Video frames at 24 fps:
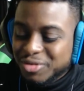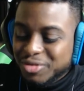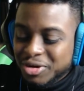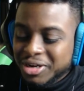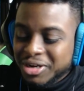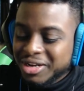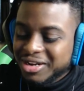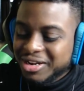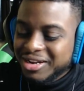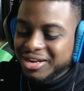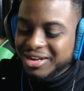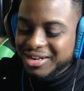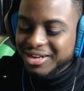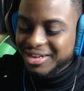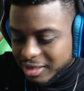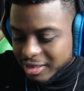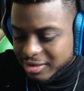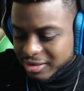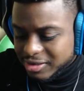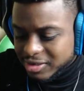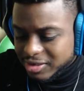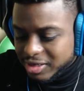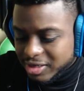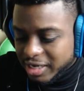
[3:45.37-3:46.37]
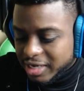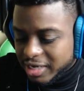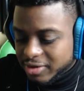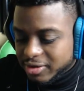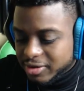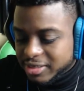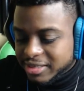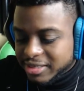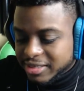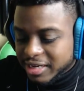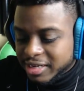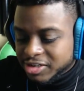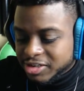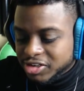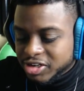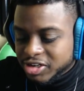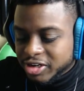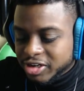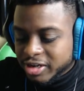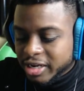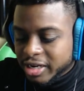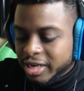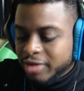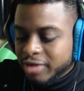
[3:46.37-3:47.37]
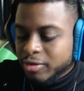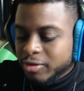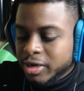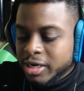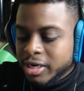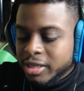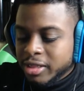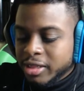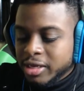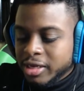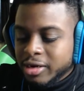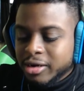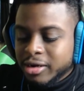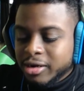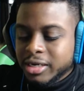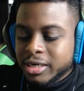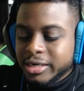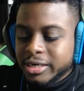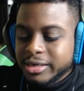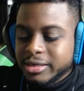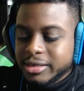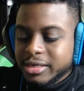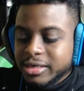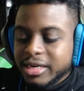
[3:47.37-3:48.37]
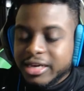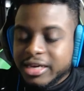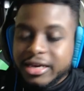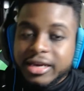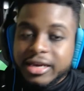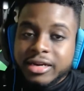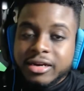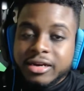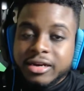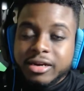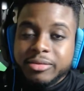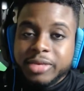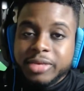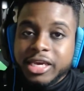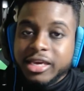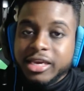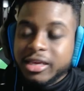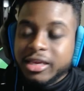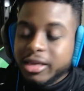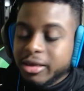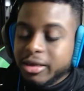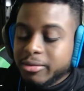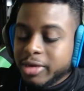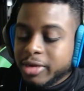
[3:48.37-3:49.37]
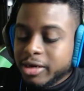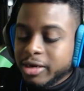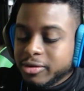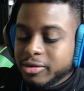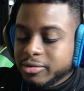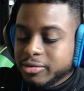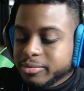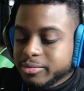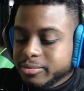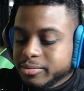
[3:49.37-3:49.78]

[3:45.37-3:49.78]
What? so yeah, anyways, that engineer guy went in there and then ended up kicking him out.